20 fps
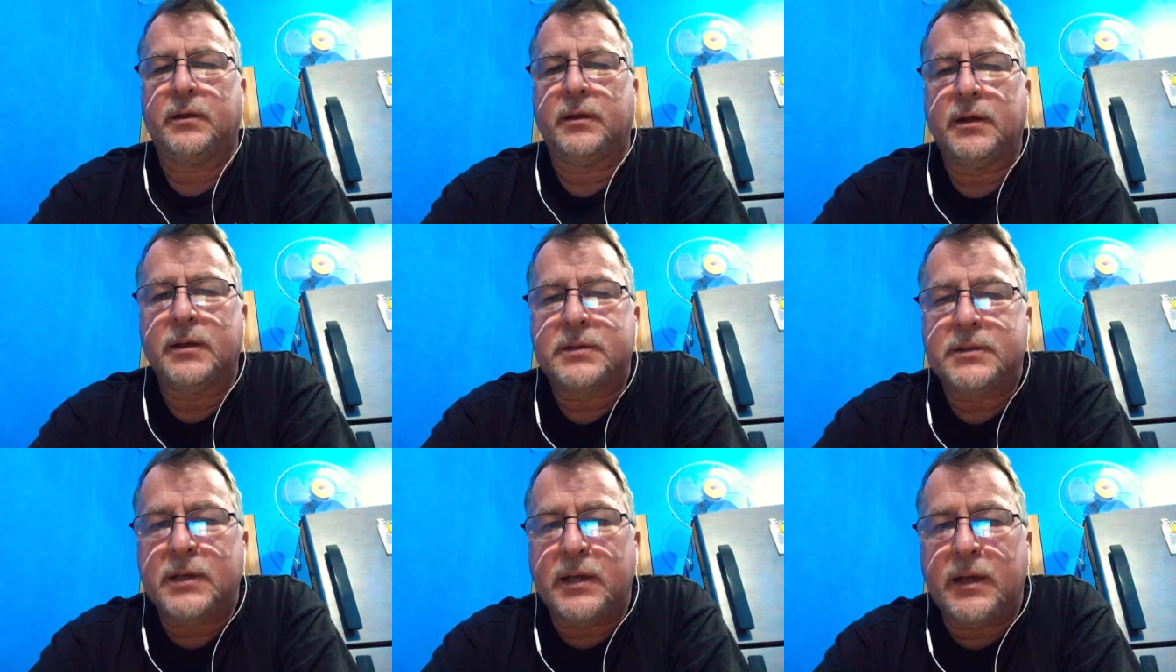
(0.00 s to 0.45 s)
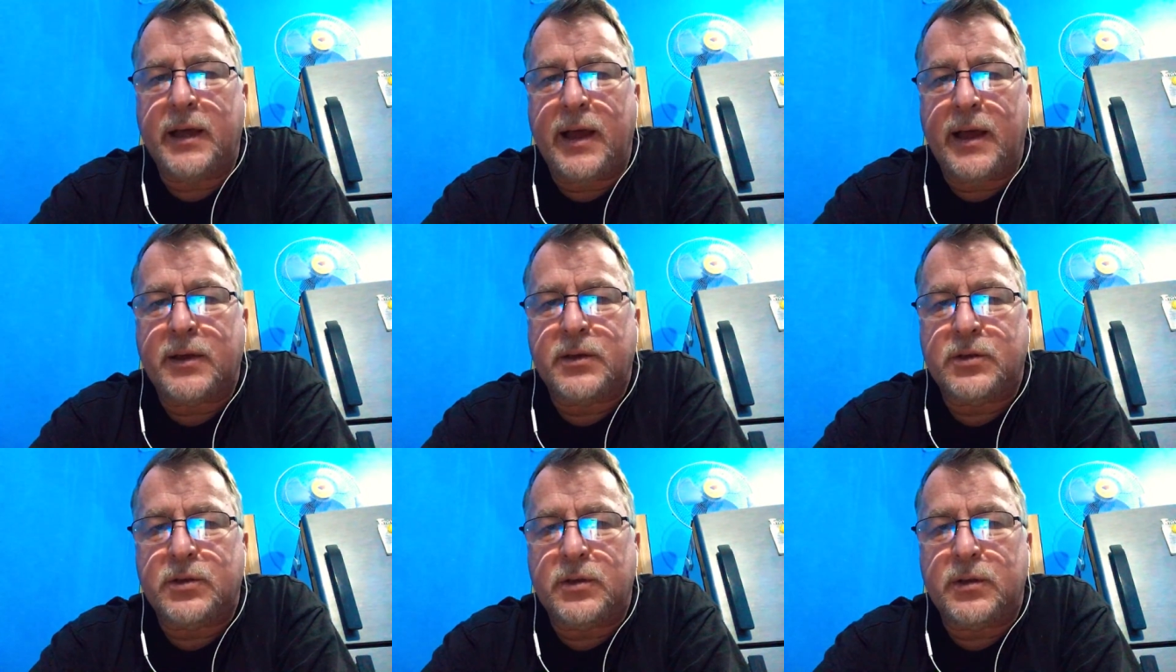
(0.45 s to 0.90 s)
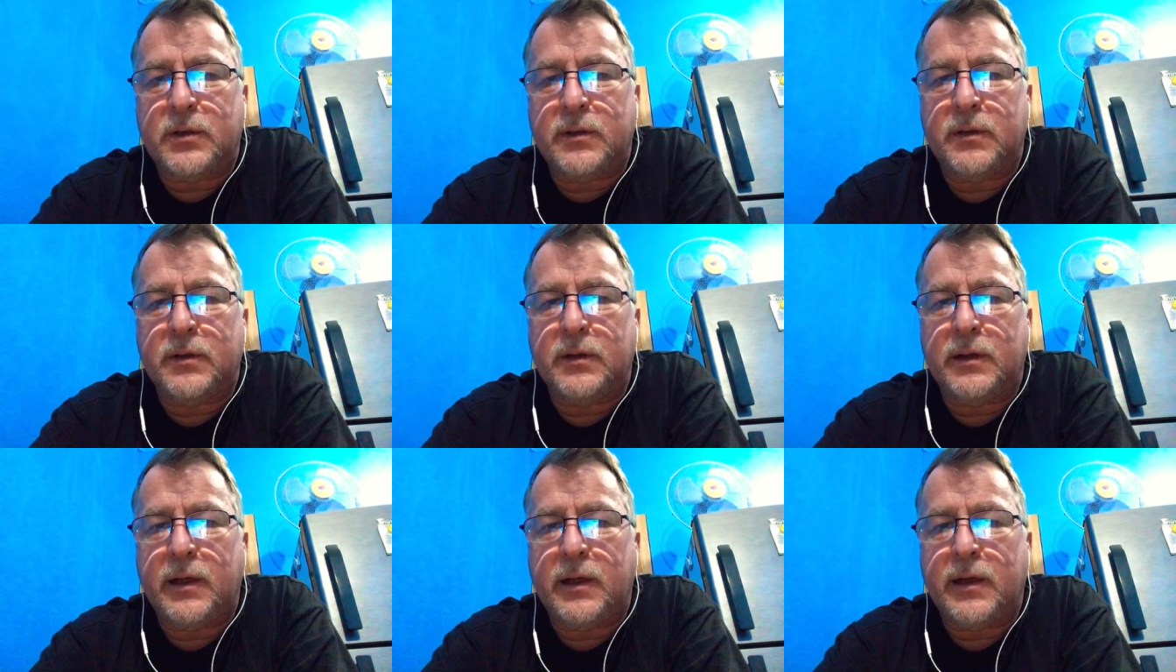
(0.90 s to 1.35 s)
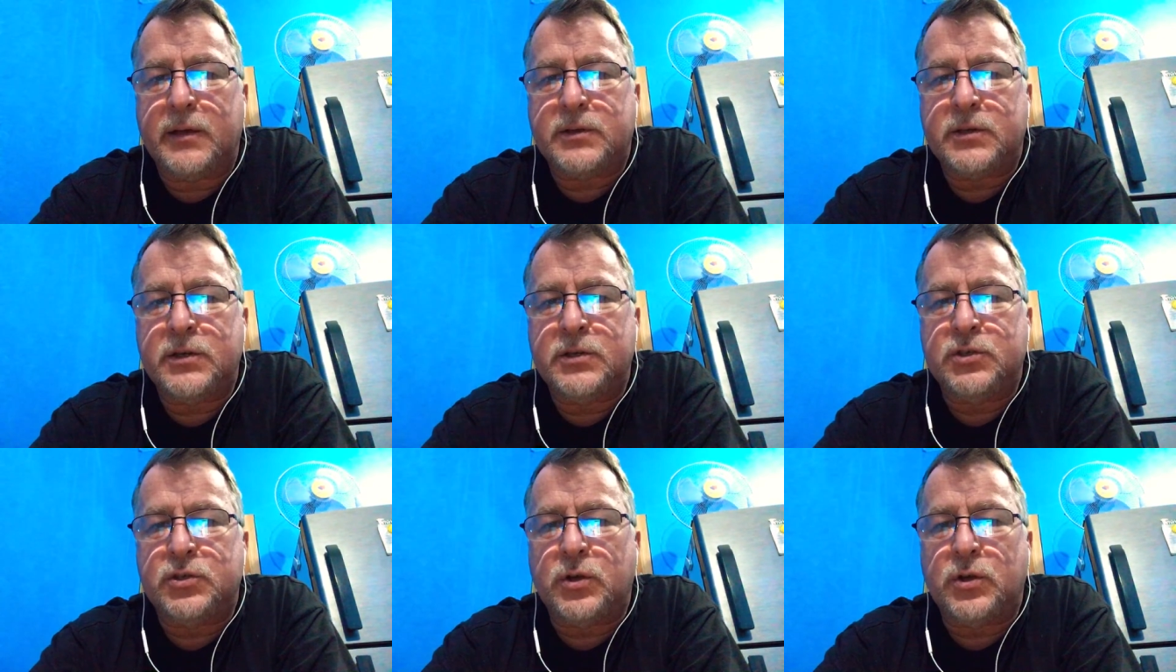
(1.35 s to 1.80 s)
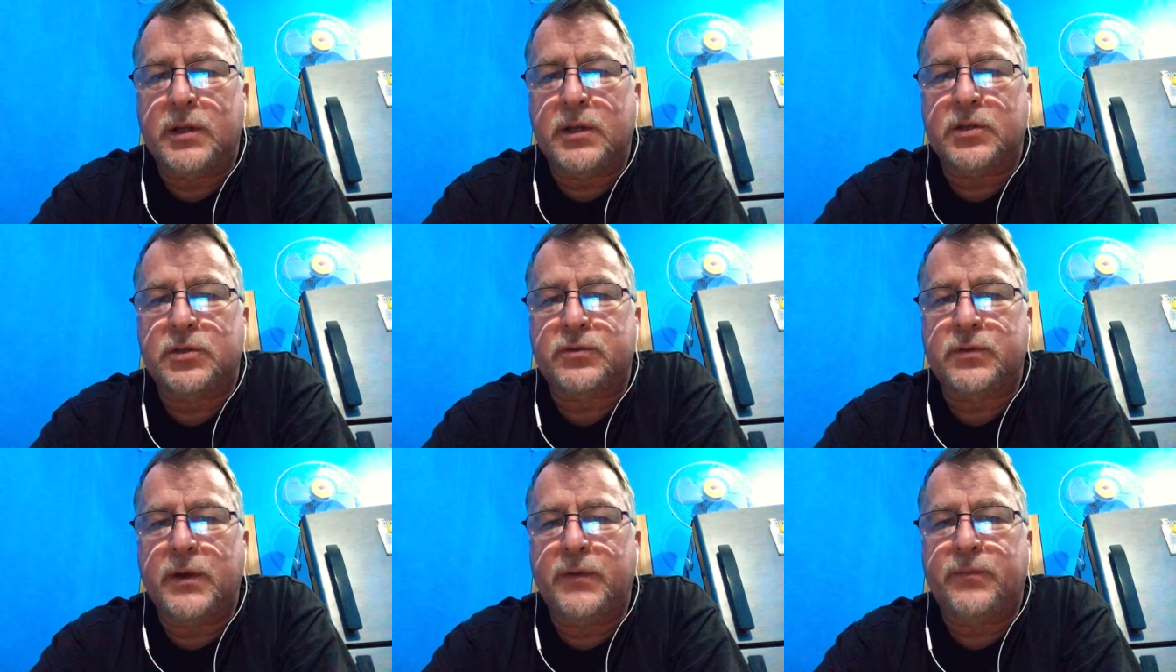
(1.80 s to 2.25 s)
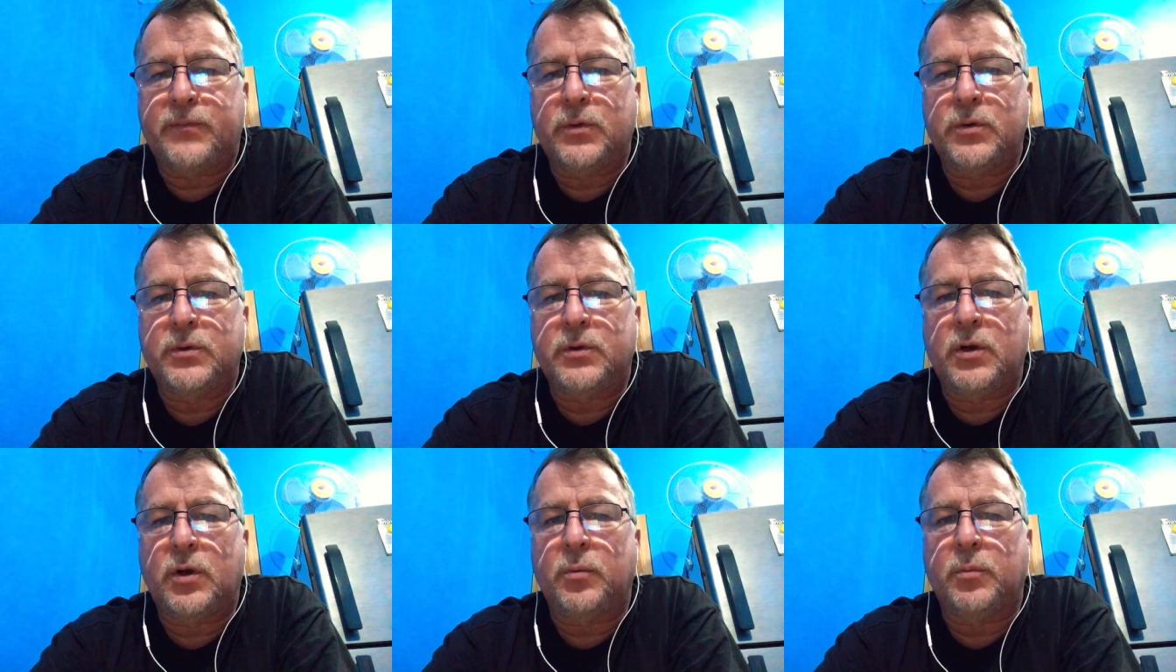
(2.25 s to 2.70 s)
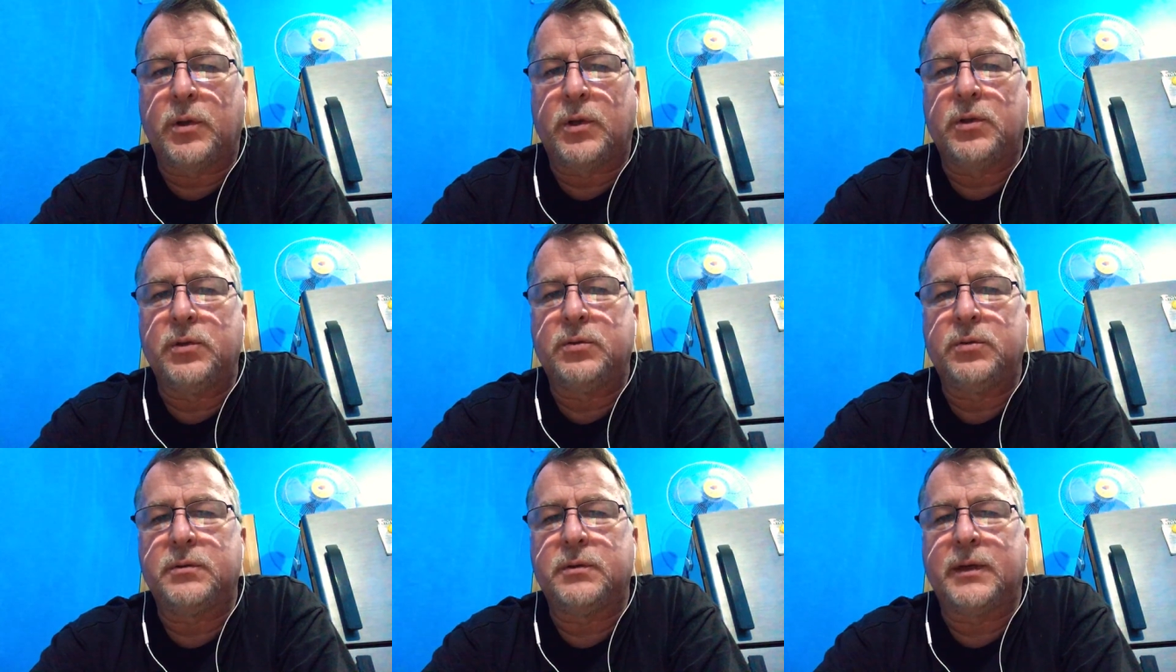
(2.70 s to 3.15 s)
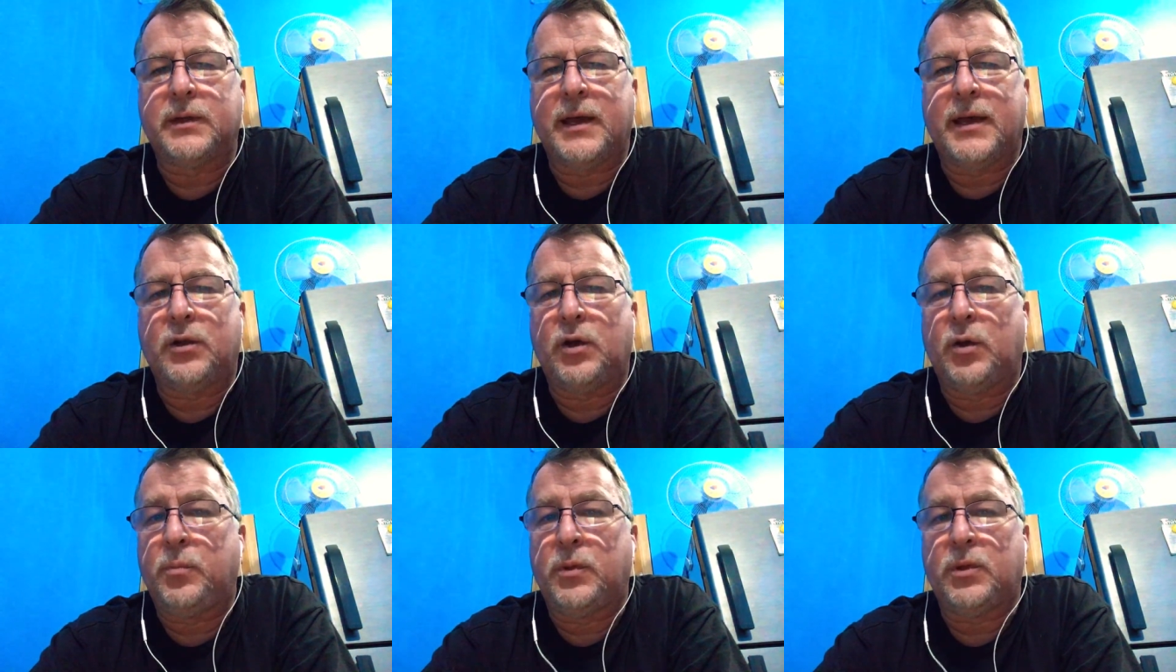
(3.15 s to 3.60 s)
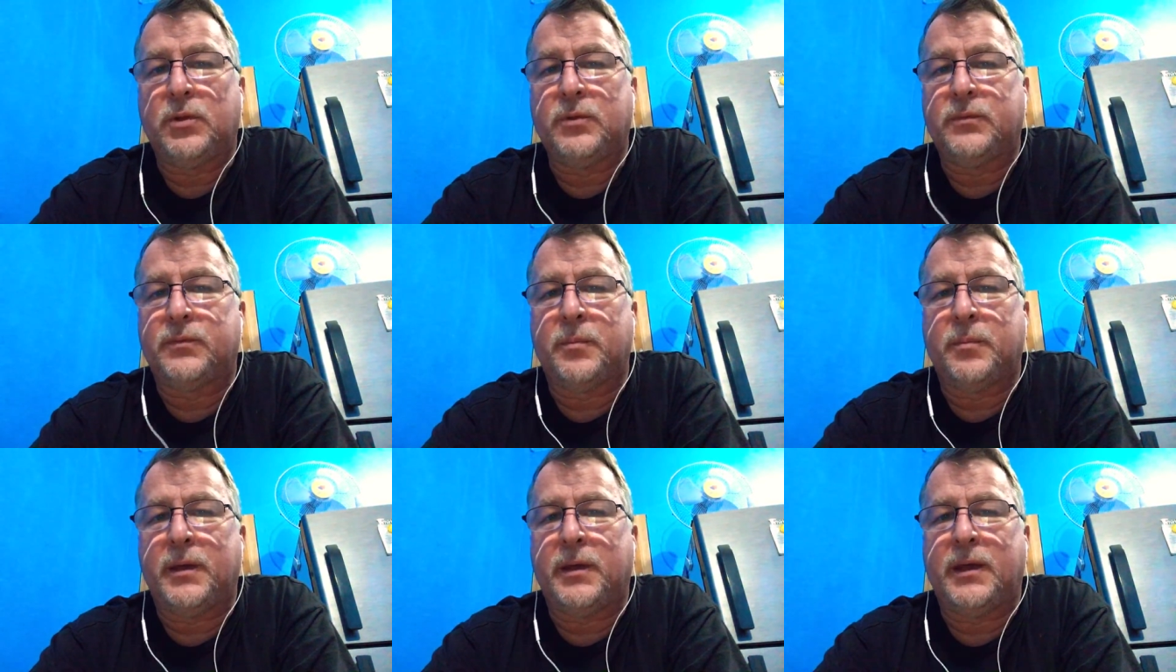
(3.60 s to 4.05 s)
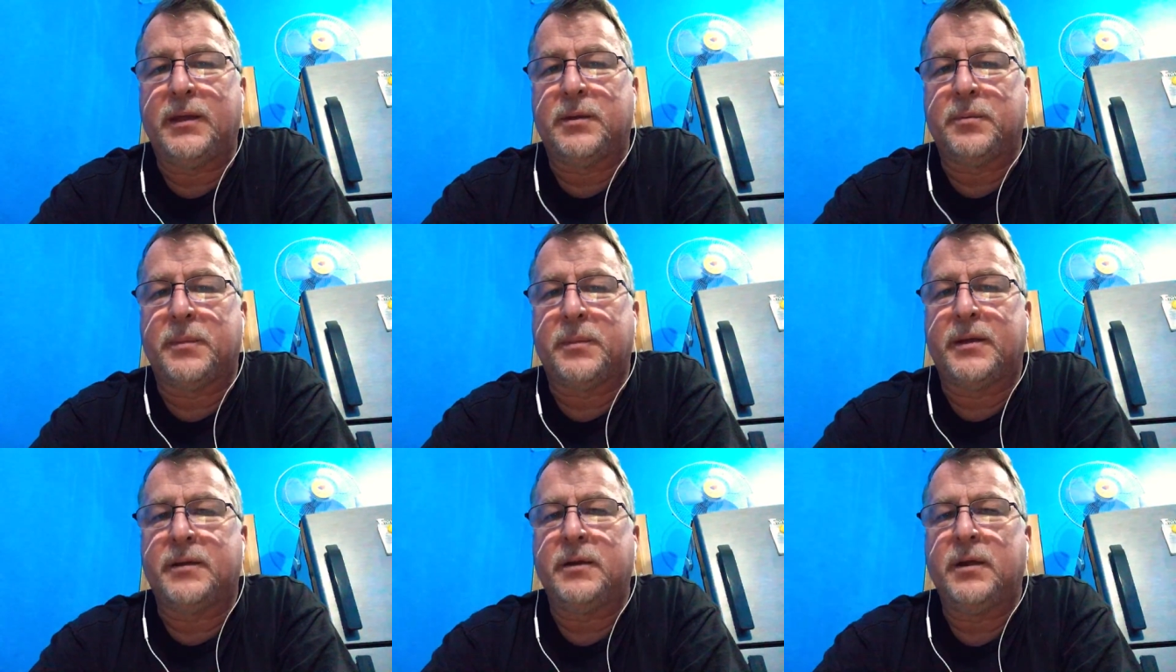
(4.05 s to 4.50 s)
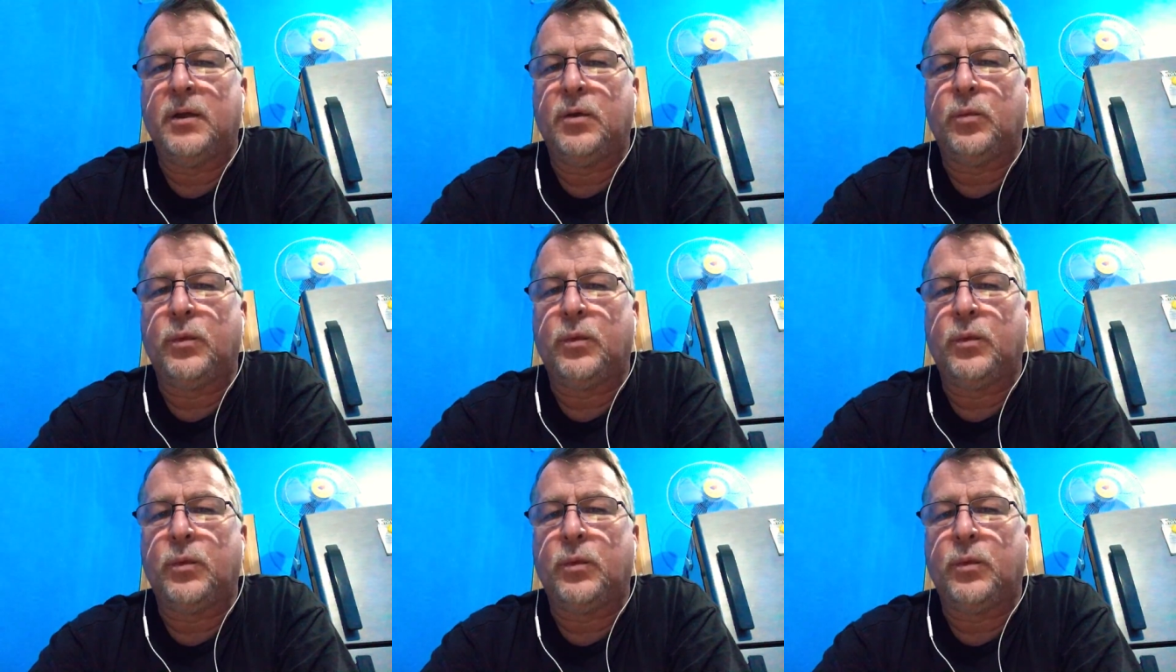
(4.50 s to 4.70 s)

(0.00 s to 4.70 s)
Let's see. I actually enjoy the street food. No balut. Yeah, no balut for me either, man.